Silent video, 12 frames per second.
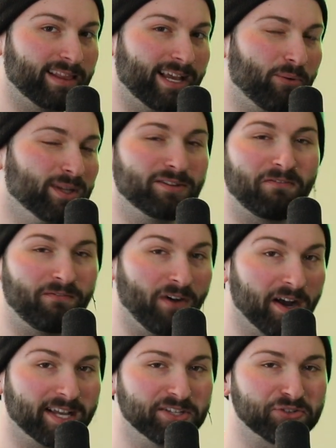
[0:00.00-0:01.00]
Like, what the
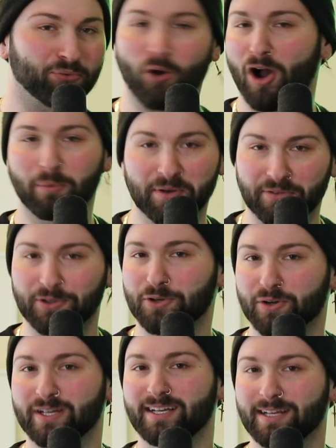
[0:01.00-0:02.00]
fuck is wrong with
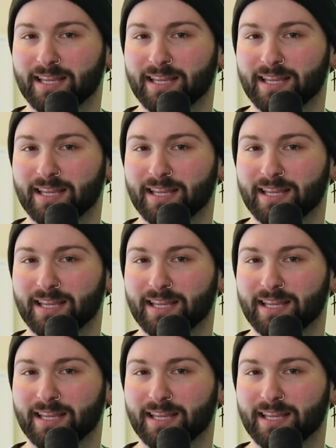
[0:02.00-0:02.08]
you?